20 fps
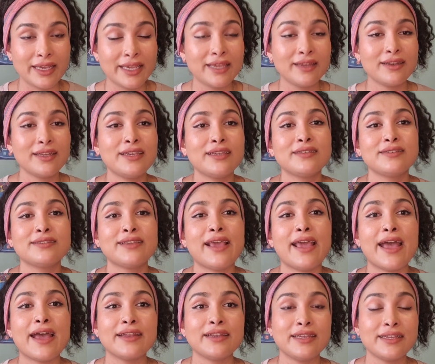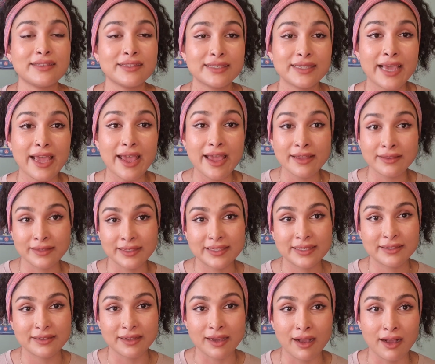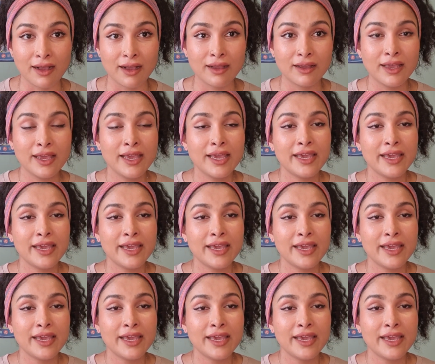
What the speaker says: It is an intense star.